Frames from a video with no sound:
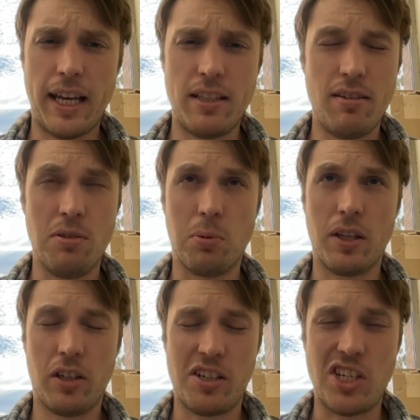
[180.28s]
18
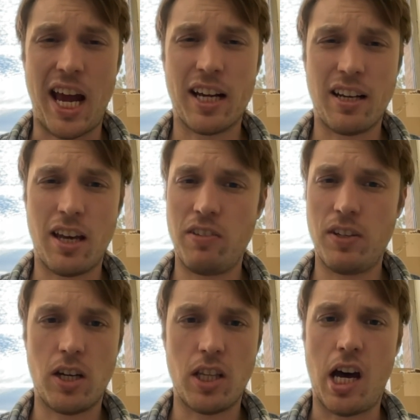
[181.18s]
wheeler jackknifing
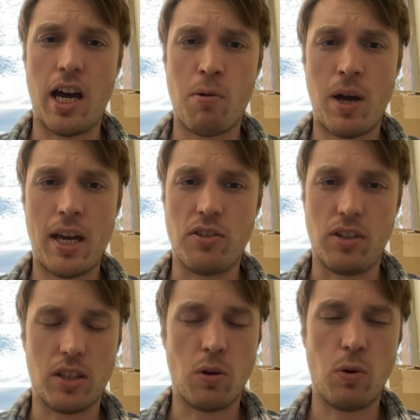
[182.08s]
on the highway, it's
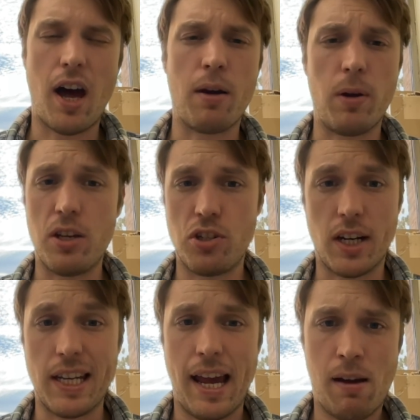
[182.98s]
like the whole highway is
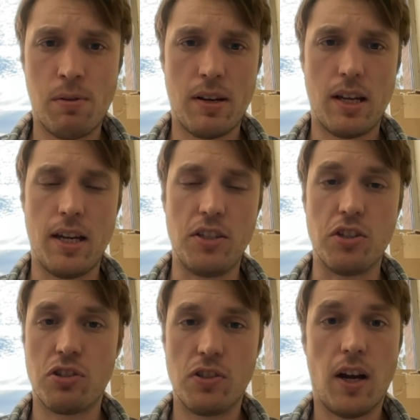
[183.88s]
shut down and you're
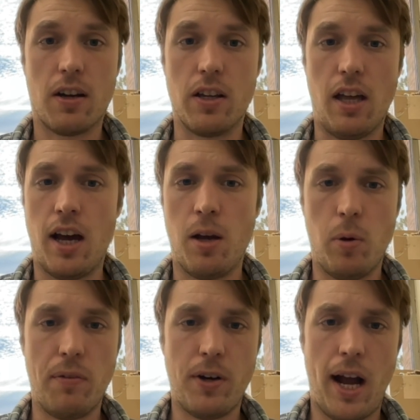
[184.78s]
stuck on the
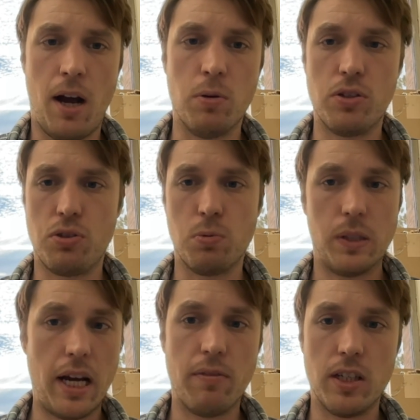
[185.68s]
highway for hours or
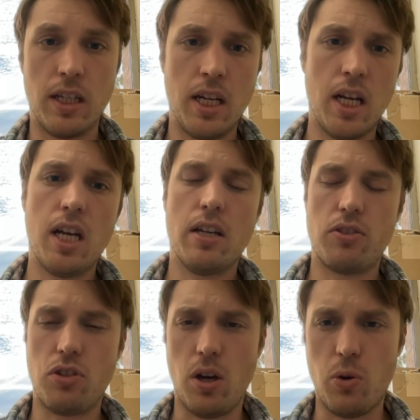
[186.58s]
whatever.
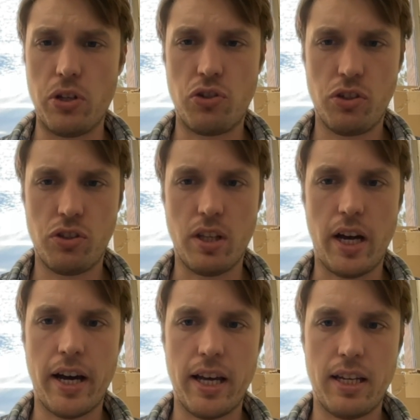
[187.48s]
So it's just
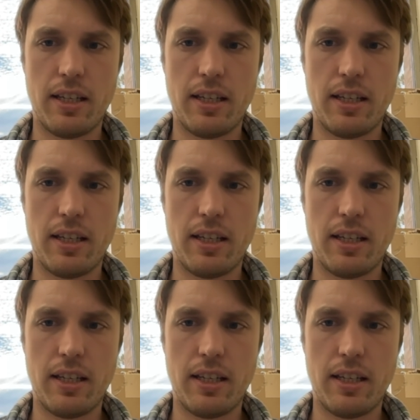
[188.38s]
not,